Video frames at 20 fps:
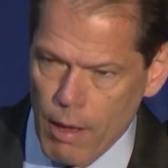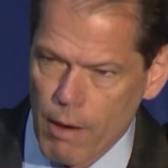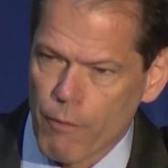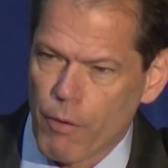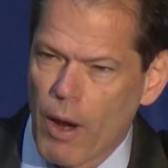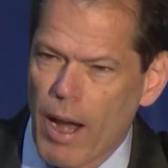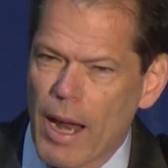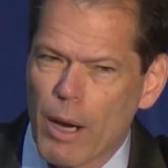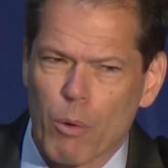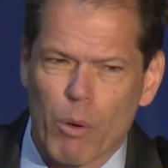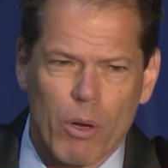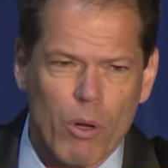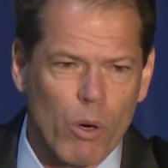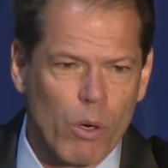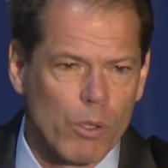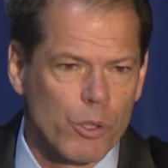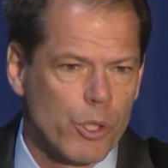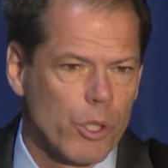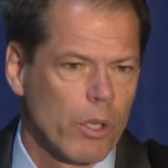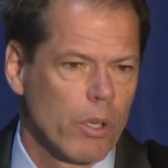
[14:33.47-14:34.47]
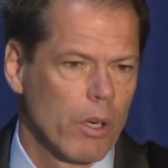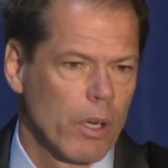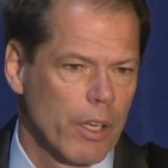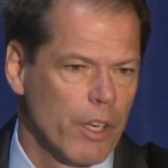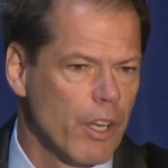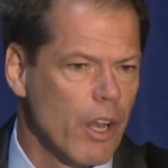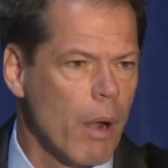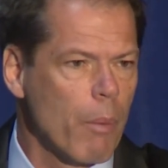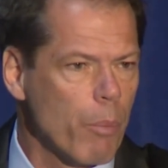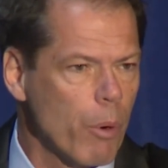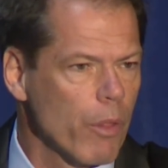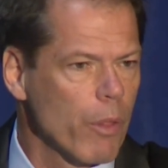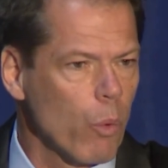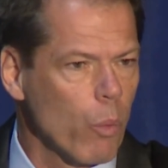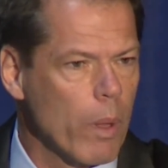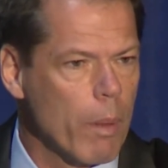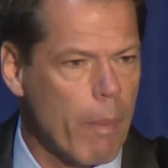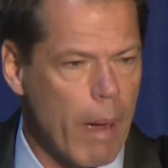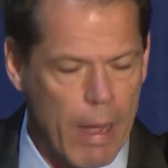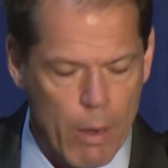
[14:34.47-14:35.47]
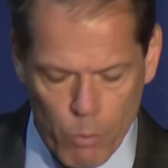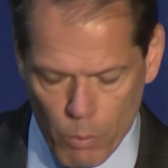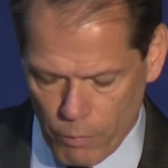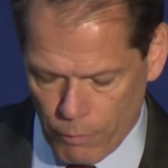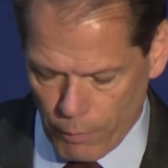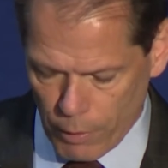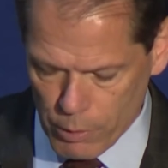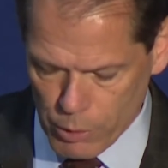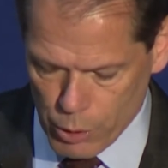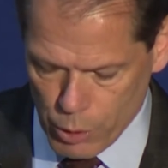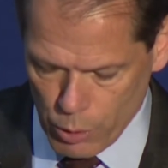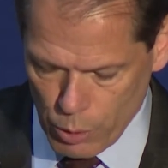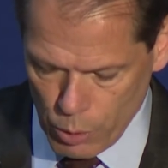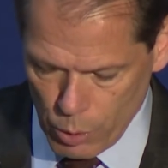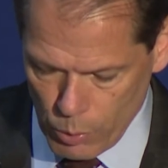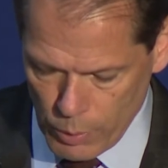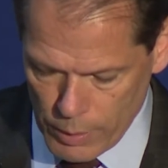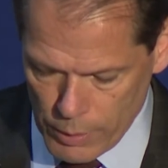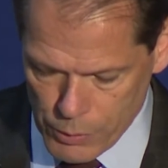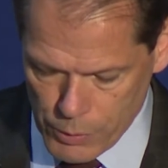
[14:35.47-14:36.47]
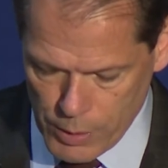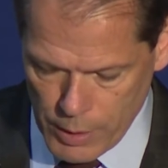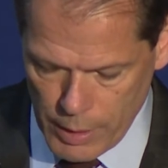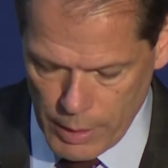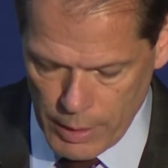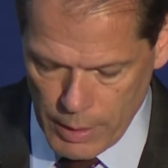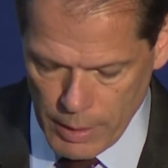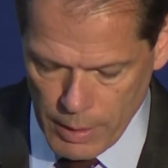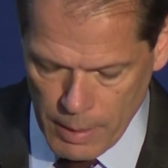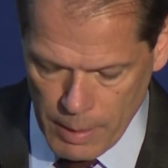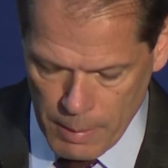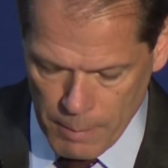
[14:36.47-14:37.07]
For agriculture, a number that we might refer to is the